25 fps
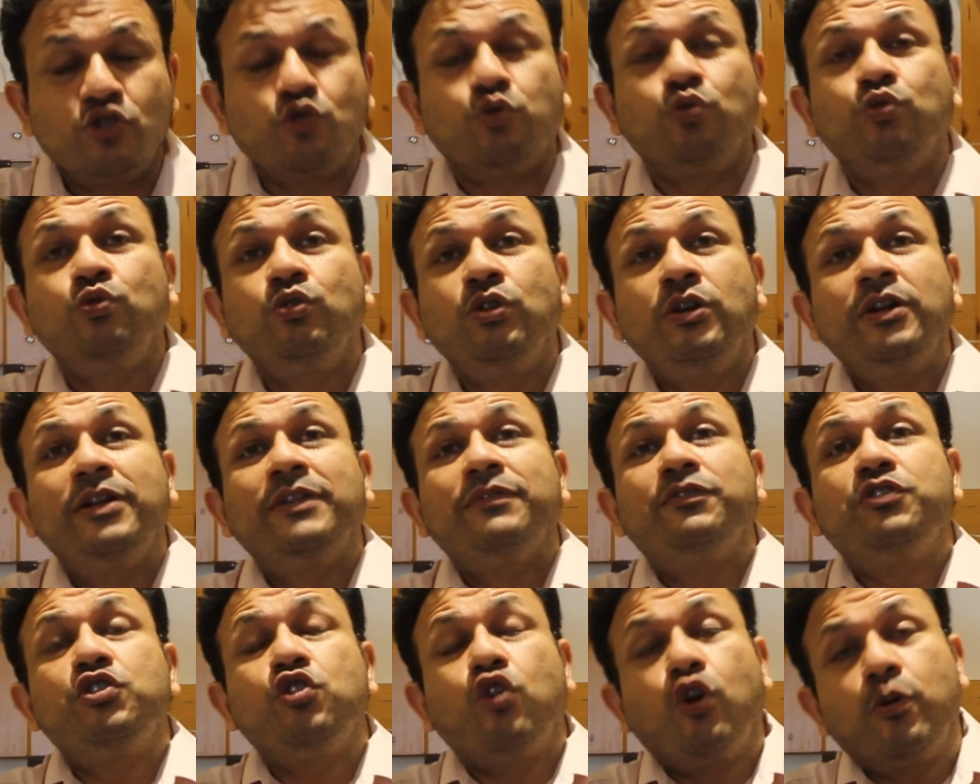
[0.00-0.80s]
So
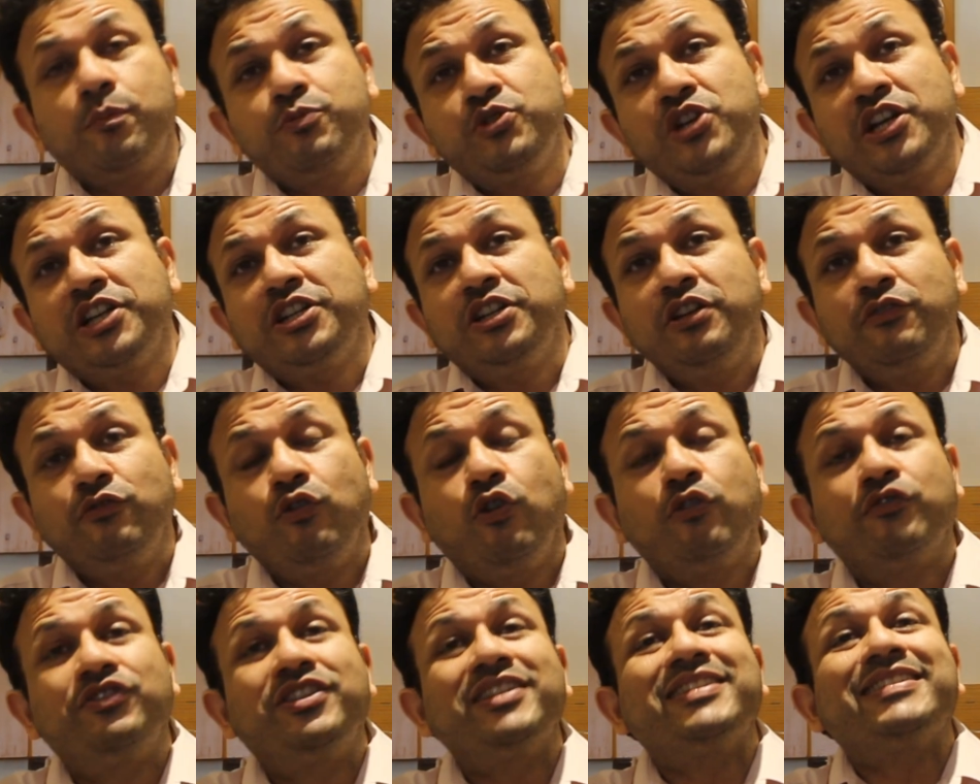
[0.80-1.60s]
the objective
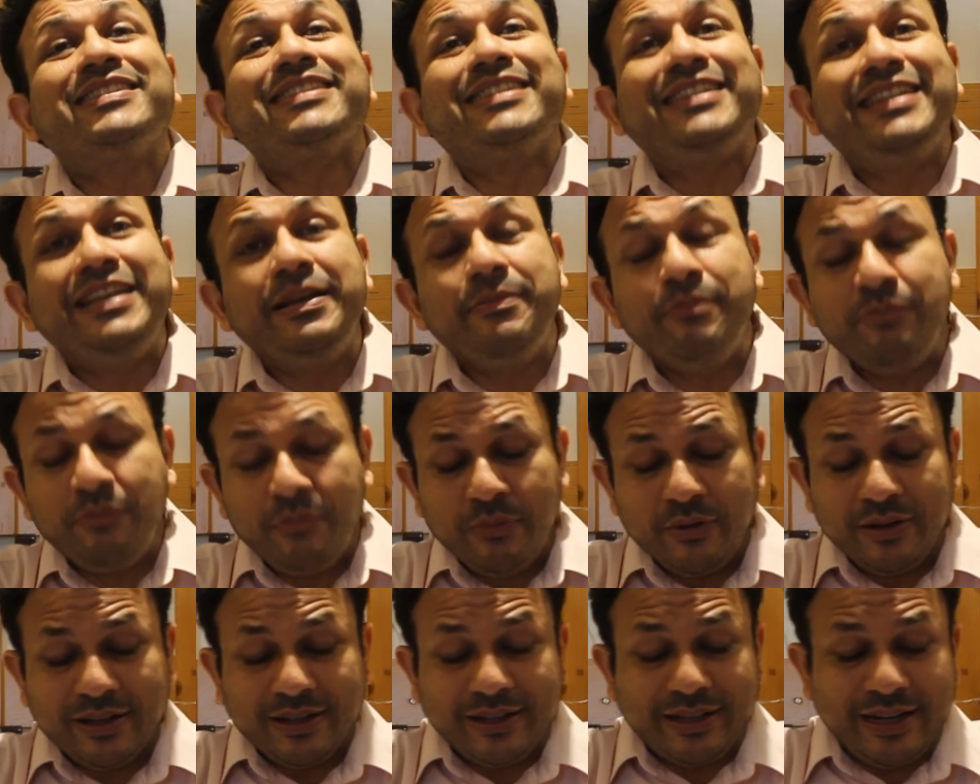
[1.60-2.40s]
of the
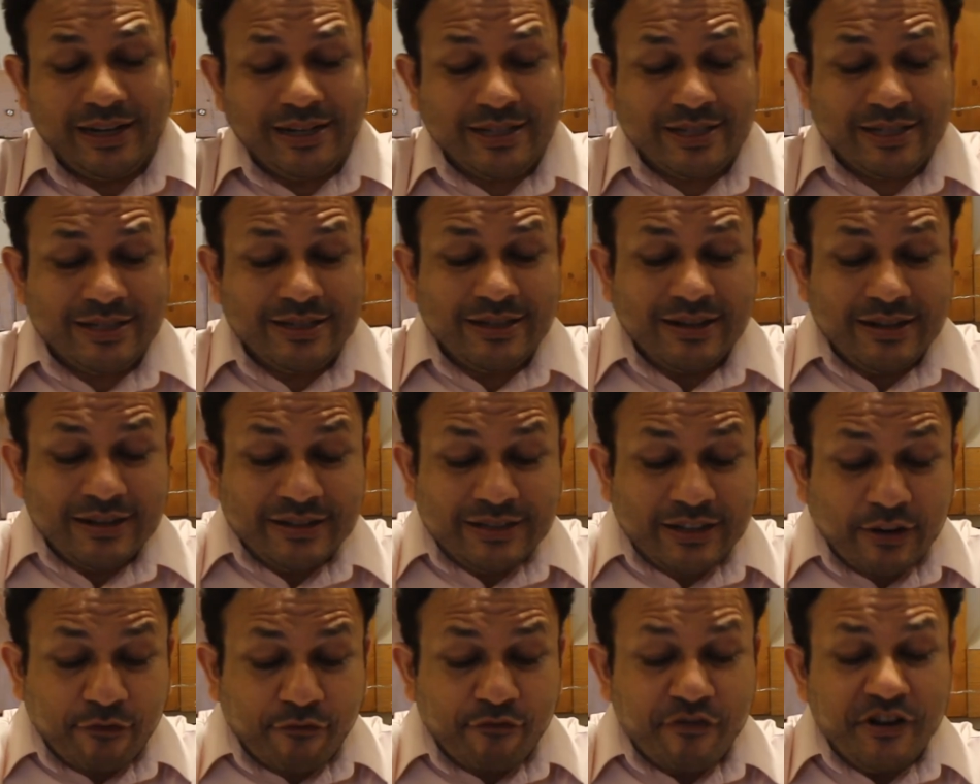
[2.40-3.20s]
scheme gets
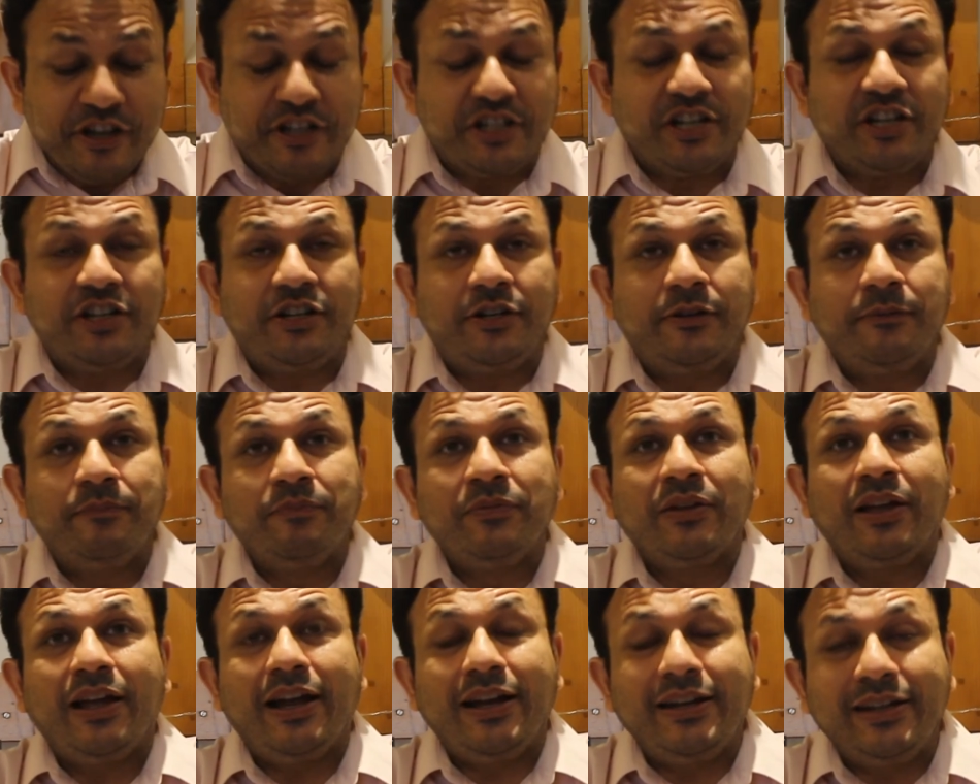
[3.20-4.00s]
defeated,
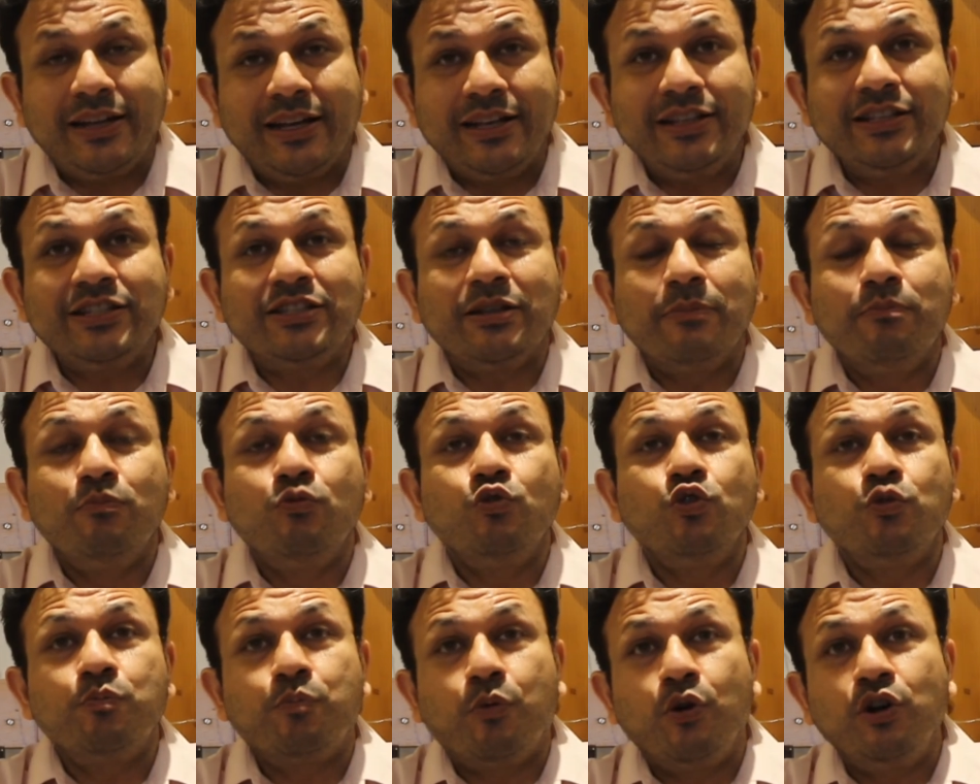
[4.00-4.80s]
and hence the
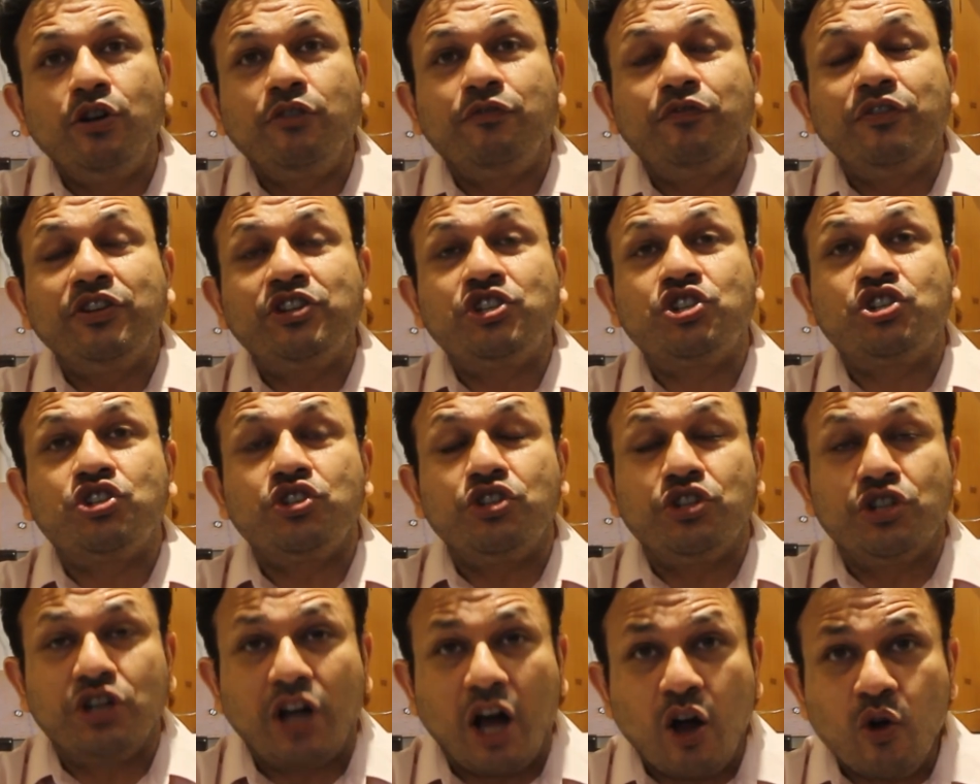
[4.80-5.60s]
moot point
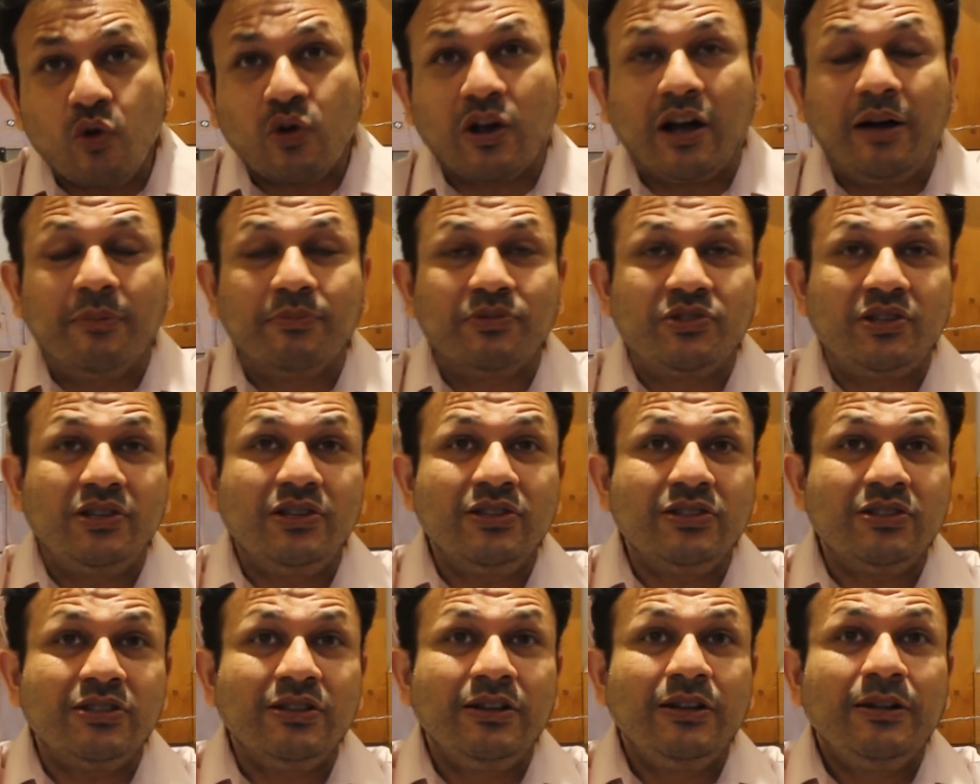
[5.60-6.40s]
which now comes
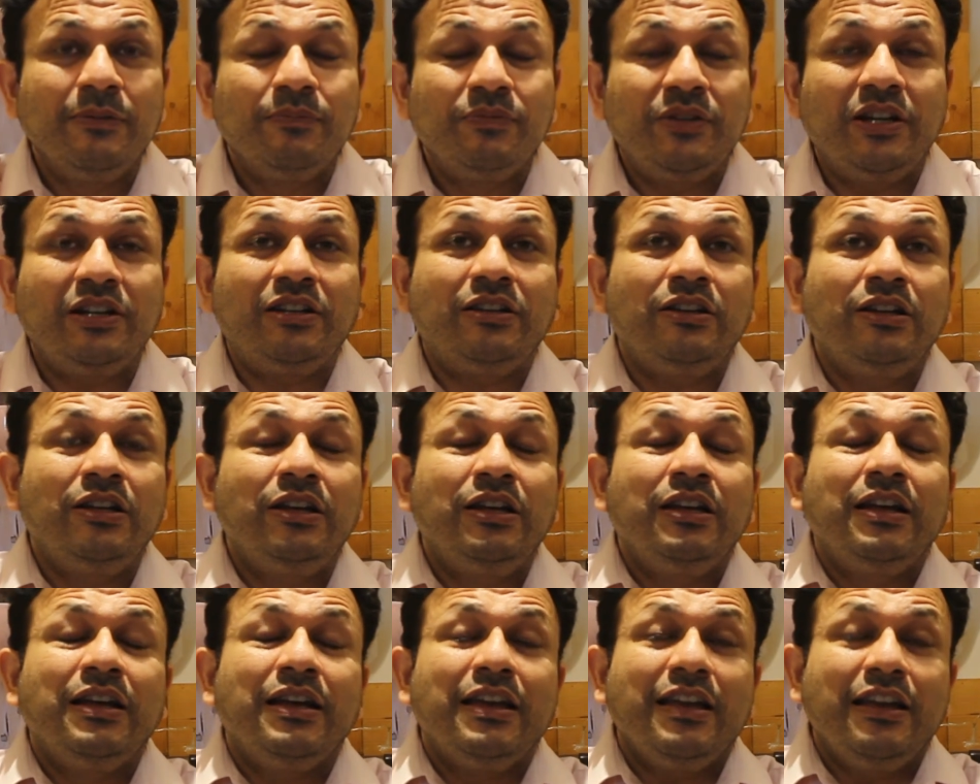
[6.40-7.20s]
is that
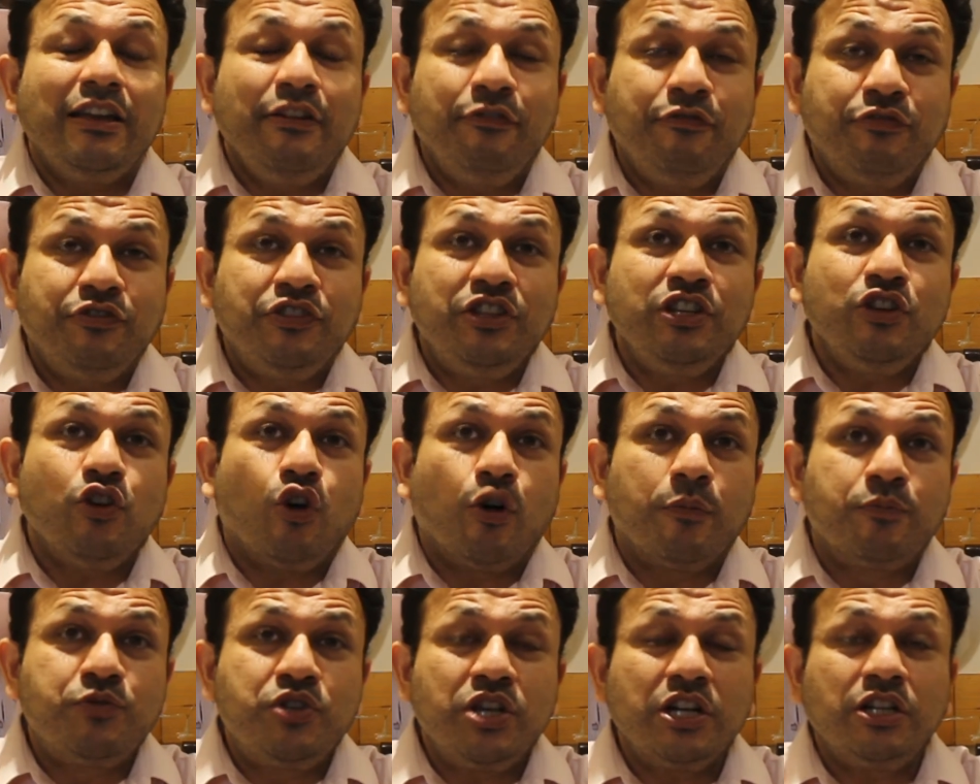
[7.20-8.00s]
if the
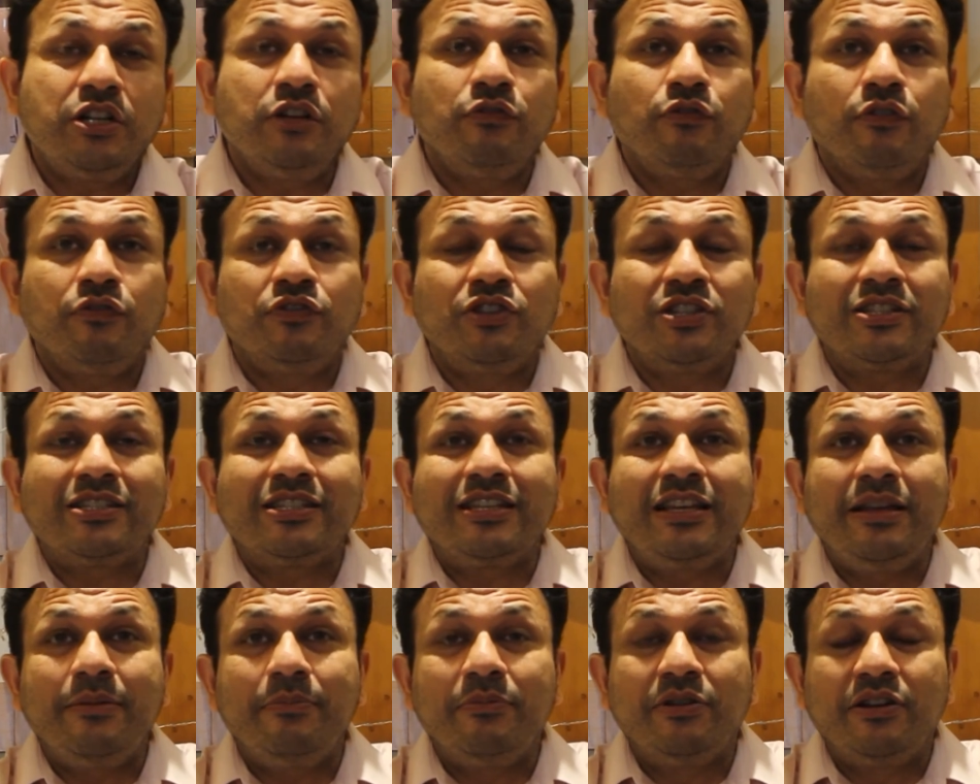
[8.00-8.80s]
objective of the
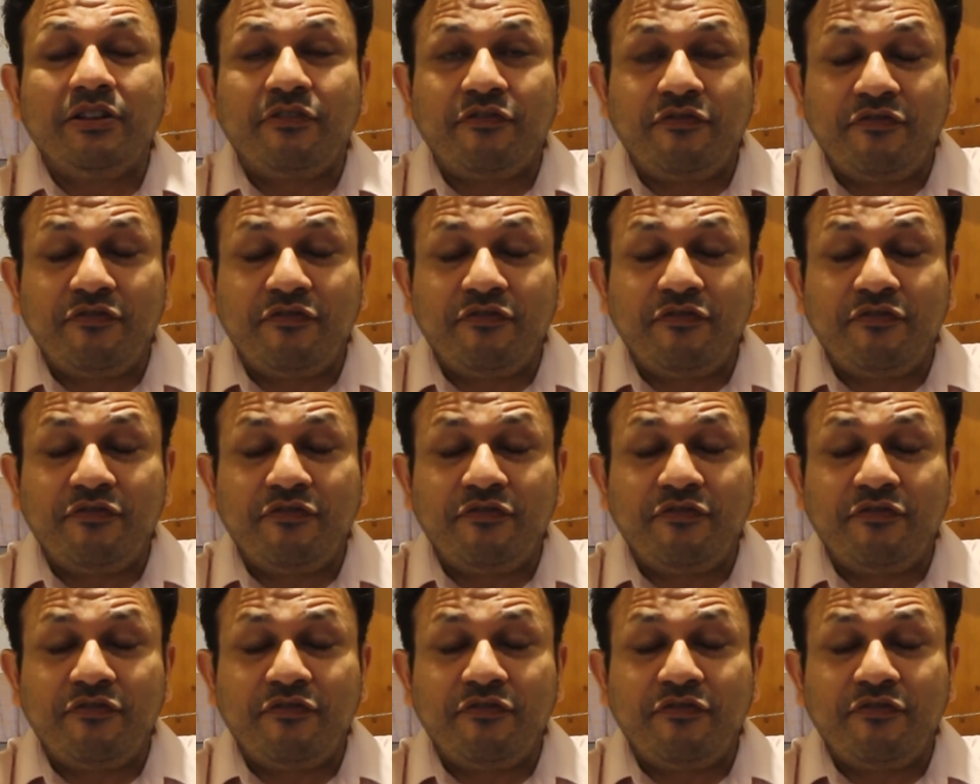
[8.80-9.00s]
scheme